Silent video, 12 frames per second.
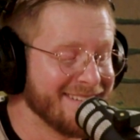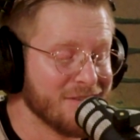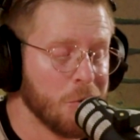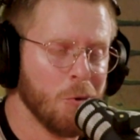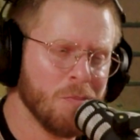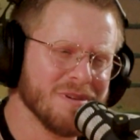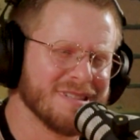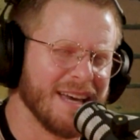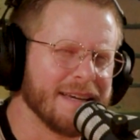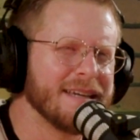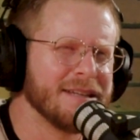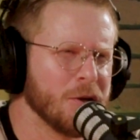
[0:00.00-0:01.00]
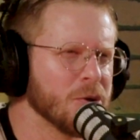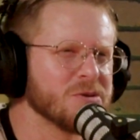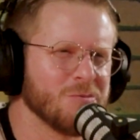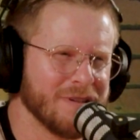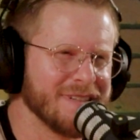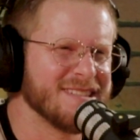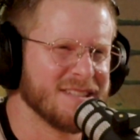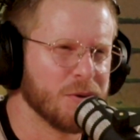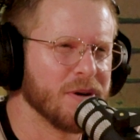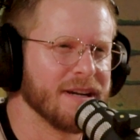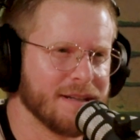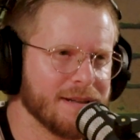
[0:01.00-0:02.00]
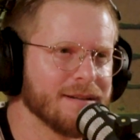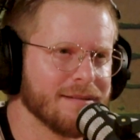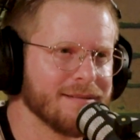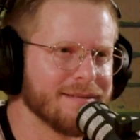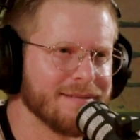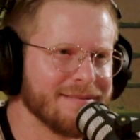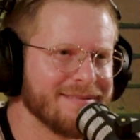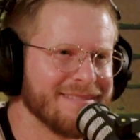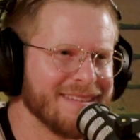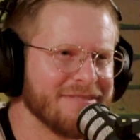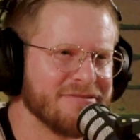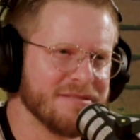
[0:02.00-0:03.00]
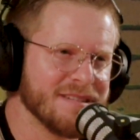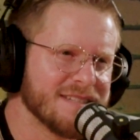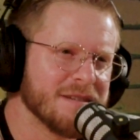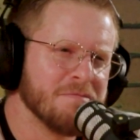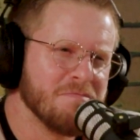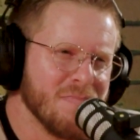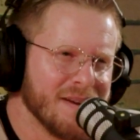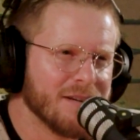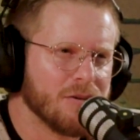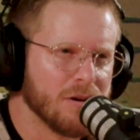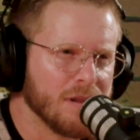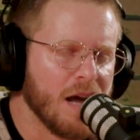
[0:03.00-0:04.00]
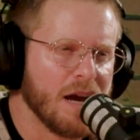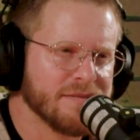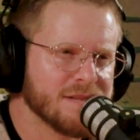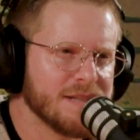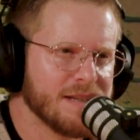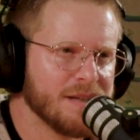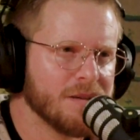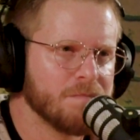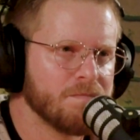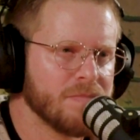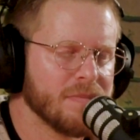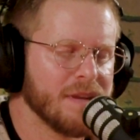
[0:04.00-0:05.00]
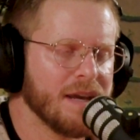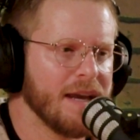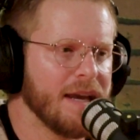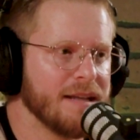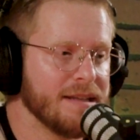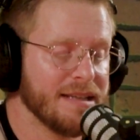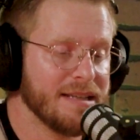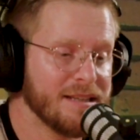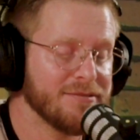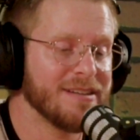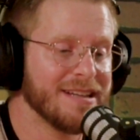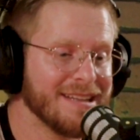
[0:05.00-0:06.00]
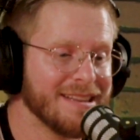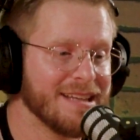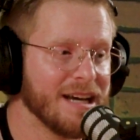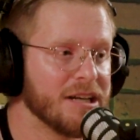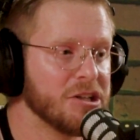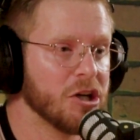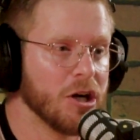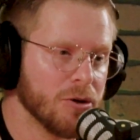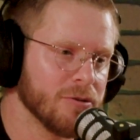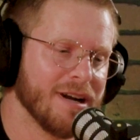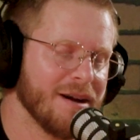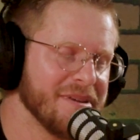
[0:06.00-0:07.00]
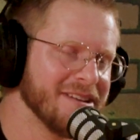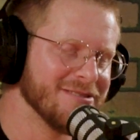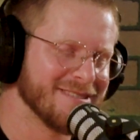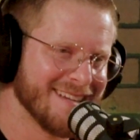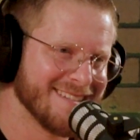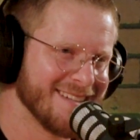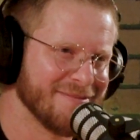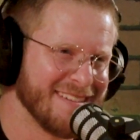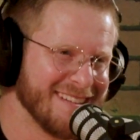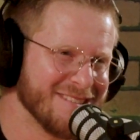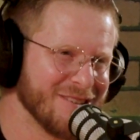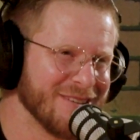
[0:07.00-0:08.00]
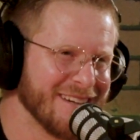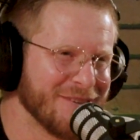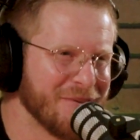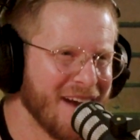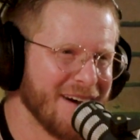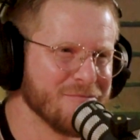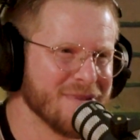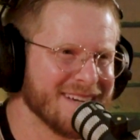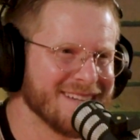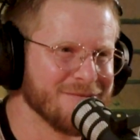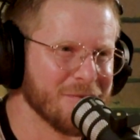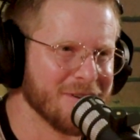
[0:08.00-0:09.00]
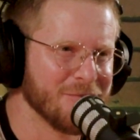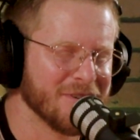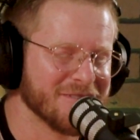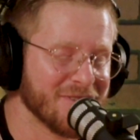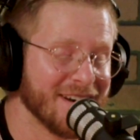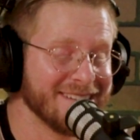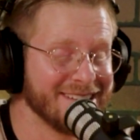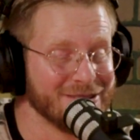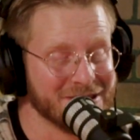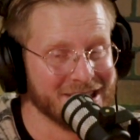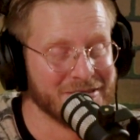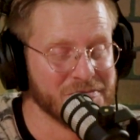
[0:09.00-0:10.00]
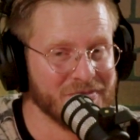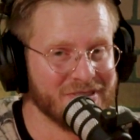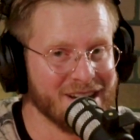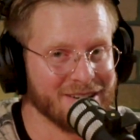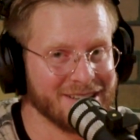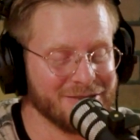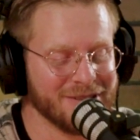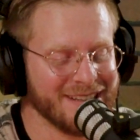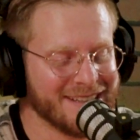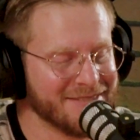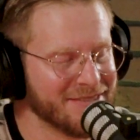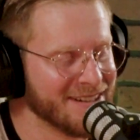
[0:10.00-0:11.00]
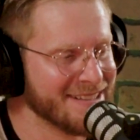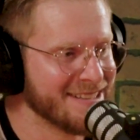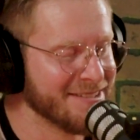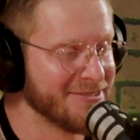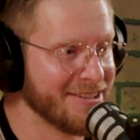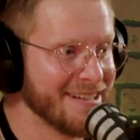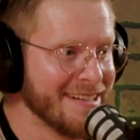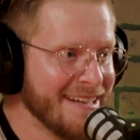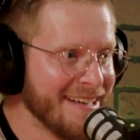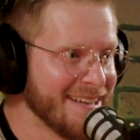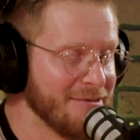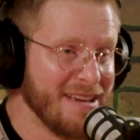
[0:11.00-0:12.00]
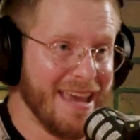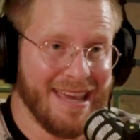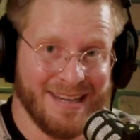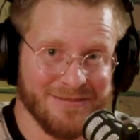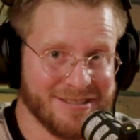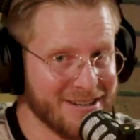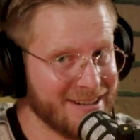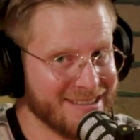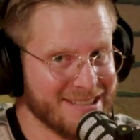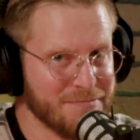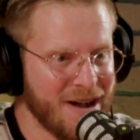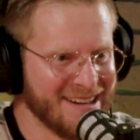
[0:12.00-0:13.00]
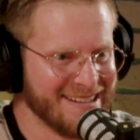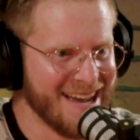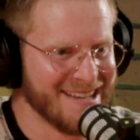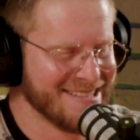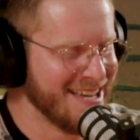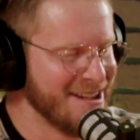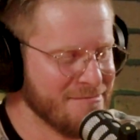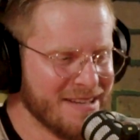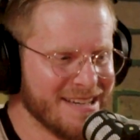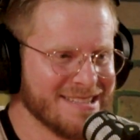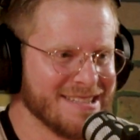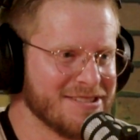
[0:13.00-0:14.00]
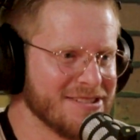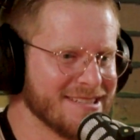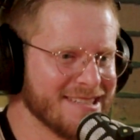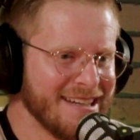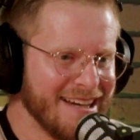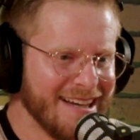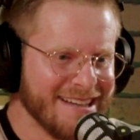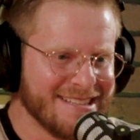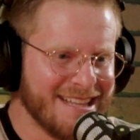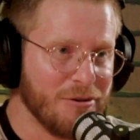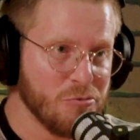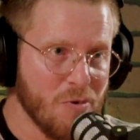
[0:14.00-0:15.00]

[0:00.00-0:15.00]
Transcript: it's almost like he knows what he's doing if we submit our lives to him. And even in the unknown, I mean, you said something joking around, because we're trying to do something very unique and very different that we can't even share on this podcast yet, because it's not